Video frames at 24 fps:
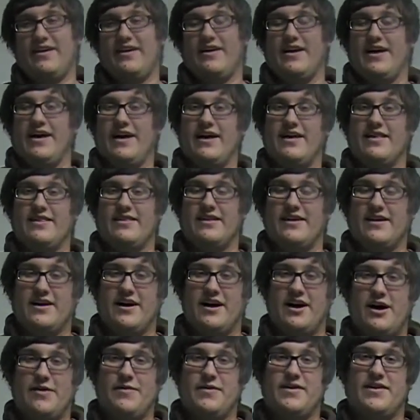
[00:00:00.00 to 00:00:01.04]
And the
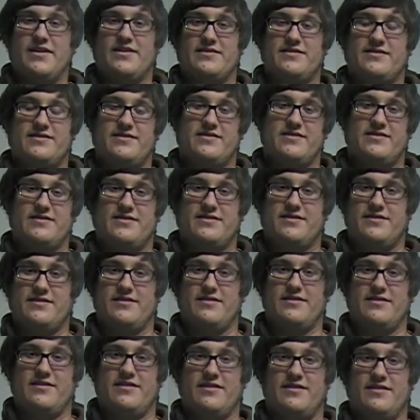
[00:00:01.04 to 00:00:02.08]
communists
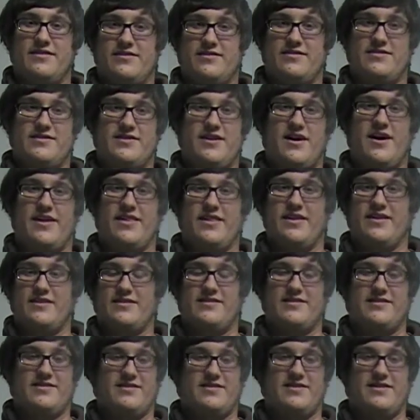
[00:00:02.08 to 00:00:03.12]
saw
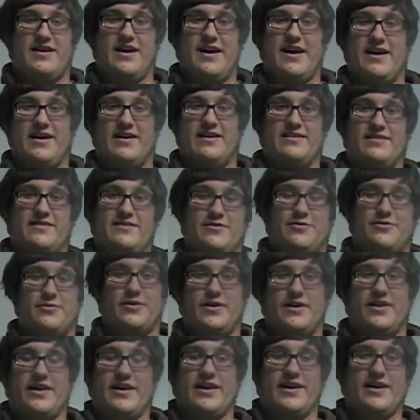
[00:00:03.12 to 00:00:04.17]
this and
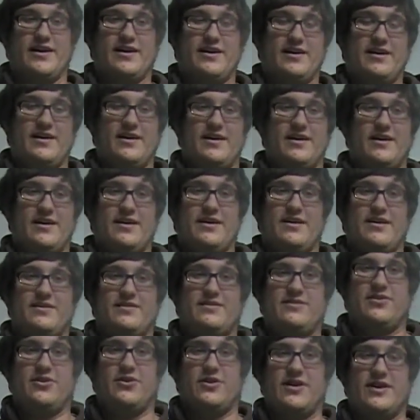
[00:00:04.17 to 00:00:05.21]
really
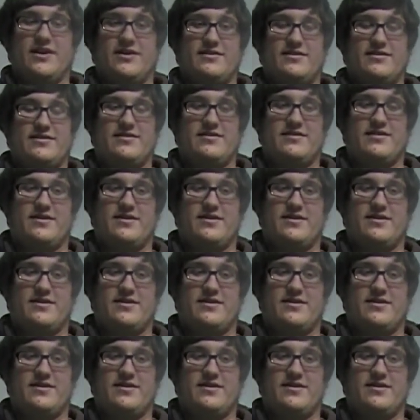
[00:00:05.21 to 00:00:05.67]
took it